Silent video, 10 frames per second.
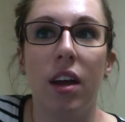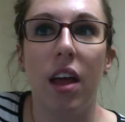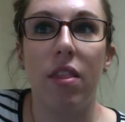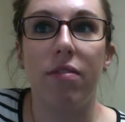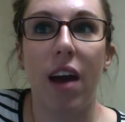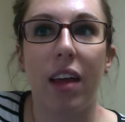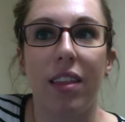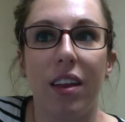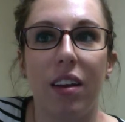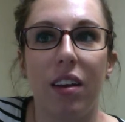and the fact
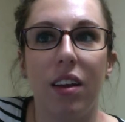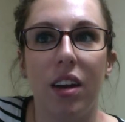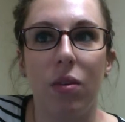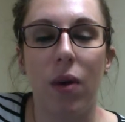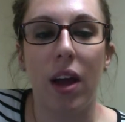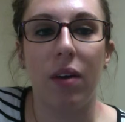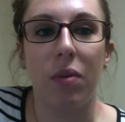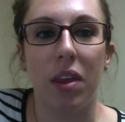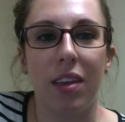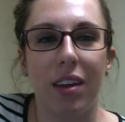that in a way
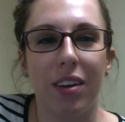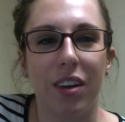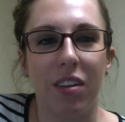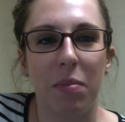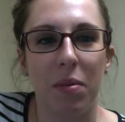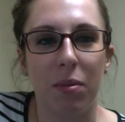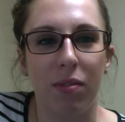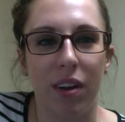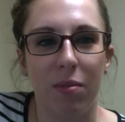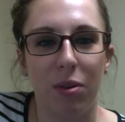we think it could have been
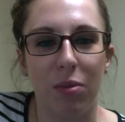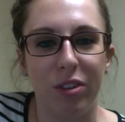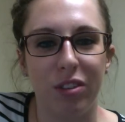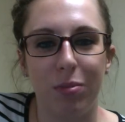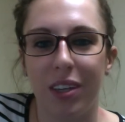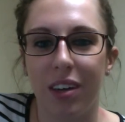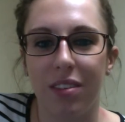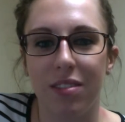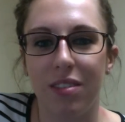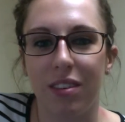preventable just
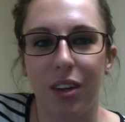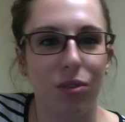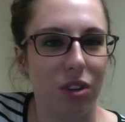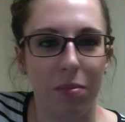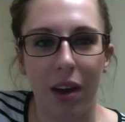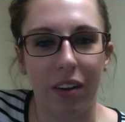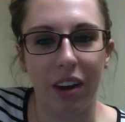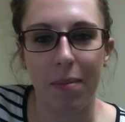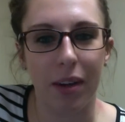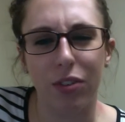because usually my
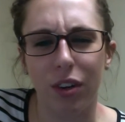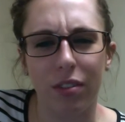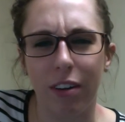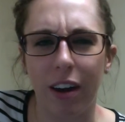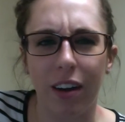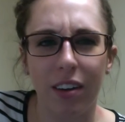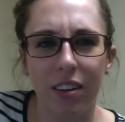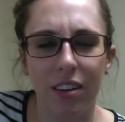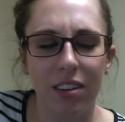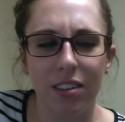grandma drove her
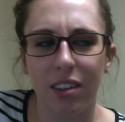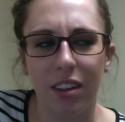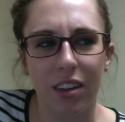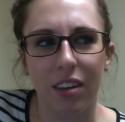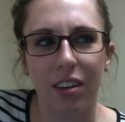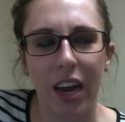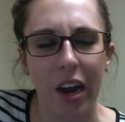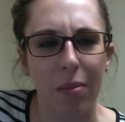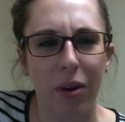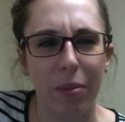to the hair
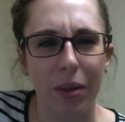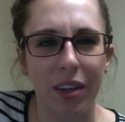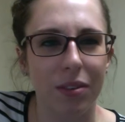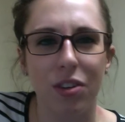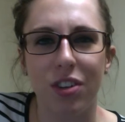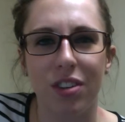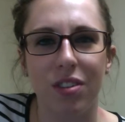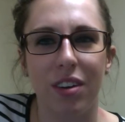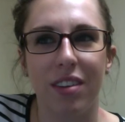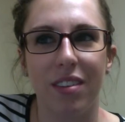appointment.
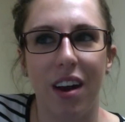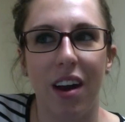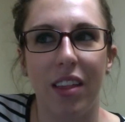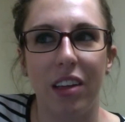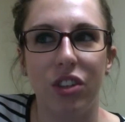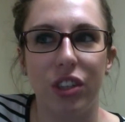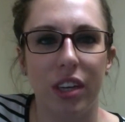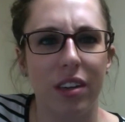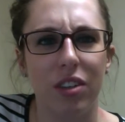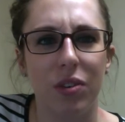It's odd that she
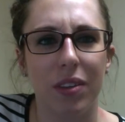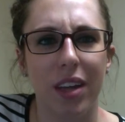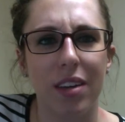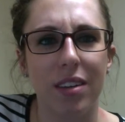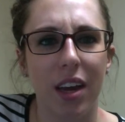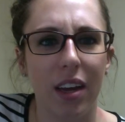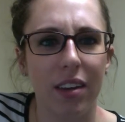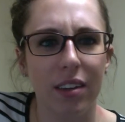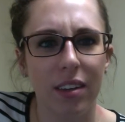didn't do it that day.